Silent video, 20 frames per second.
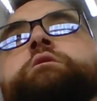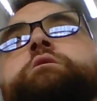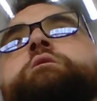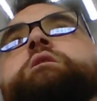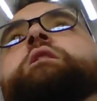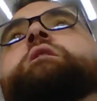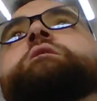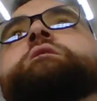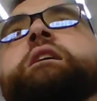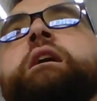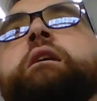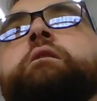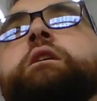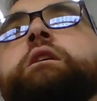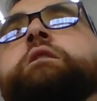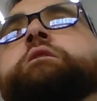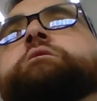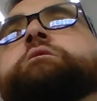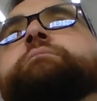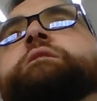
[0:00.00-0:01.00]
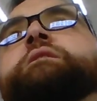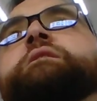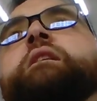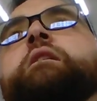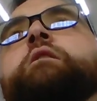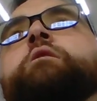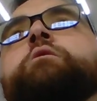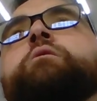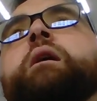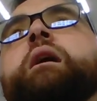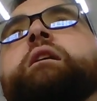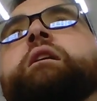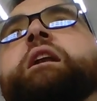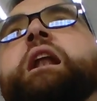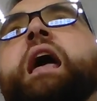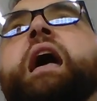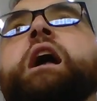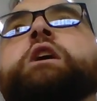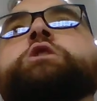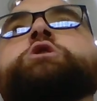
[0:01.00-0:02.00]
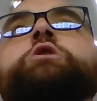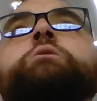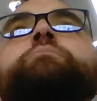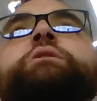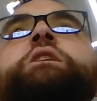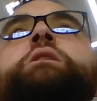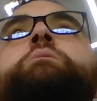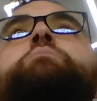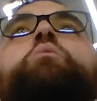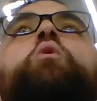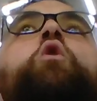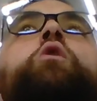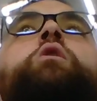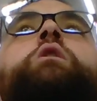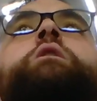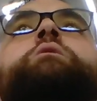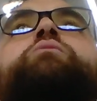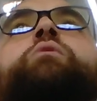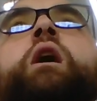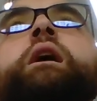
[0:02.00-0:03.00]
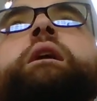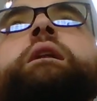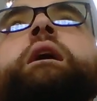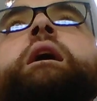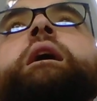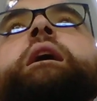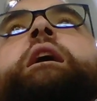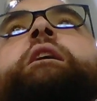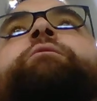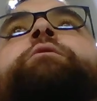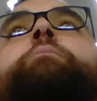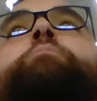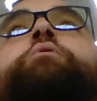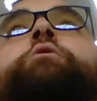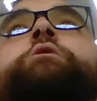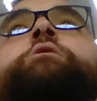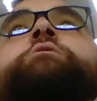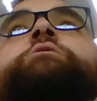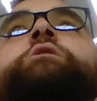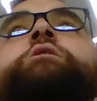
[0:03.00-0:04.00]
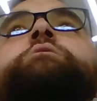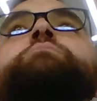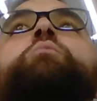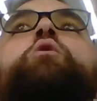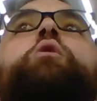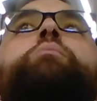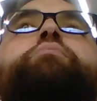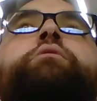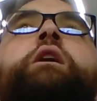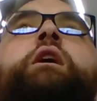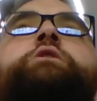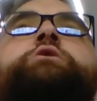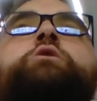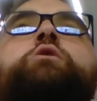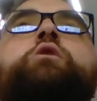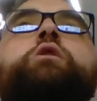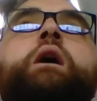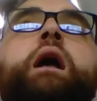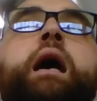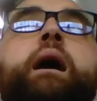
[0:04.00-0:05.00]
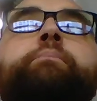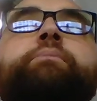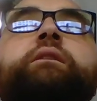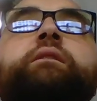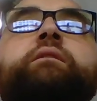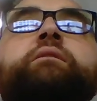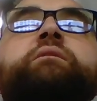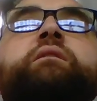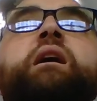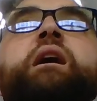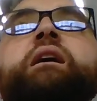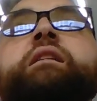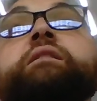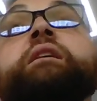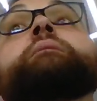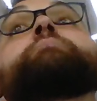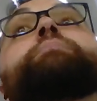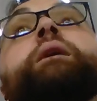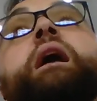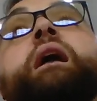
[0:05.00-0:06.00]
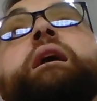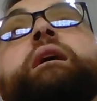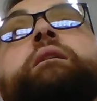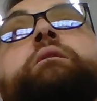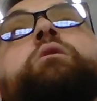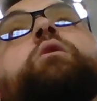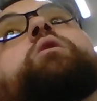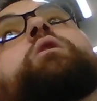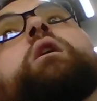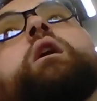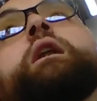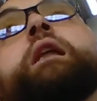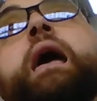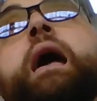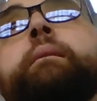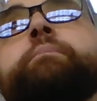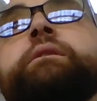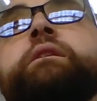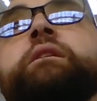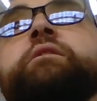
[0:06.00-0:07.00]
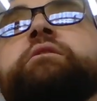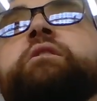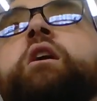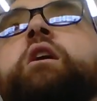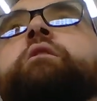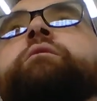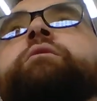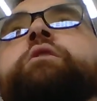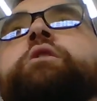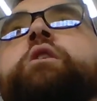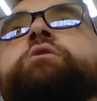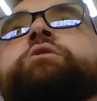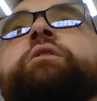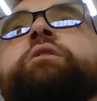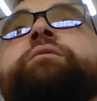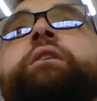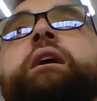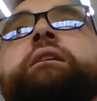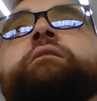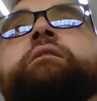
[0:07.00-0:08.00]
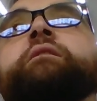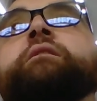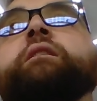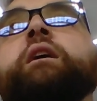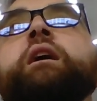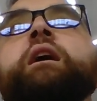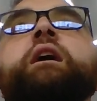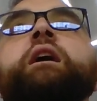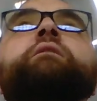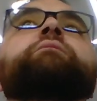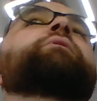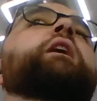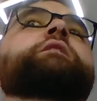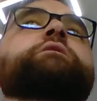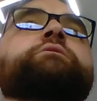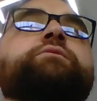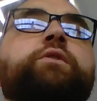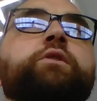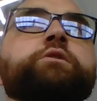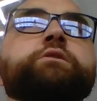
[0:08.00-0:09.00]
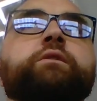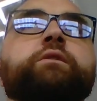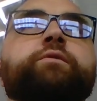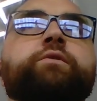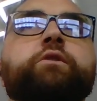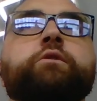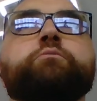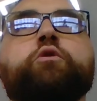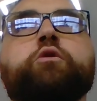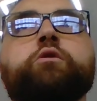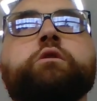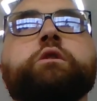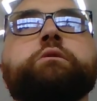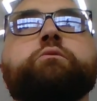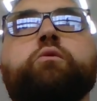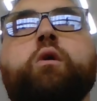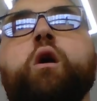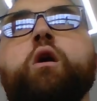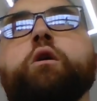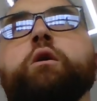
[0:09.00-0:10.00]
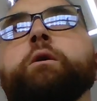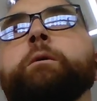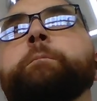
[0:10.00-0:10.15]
Utilitarianism is centered around an action being morally right if it produces more pleasure or happiness than pain or unhappiness for those affected, and vice versa for the morally wrong.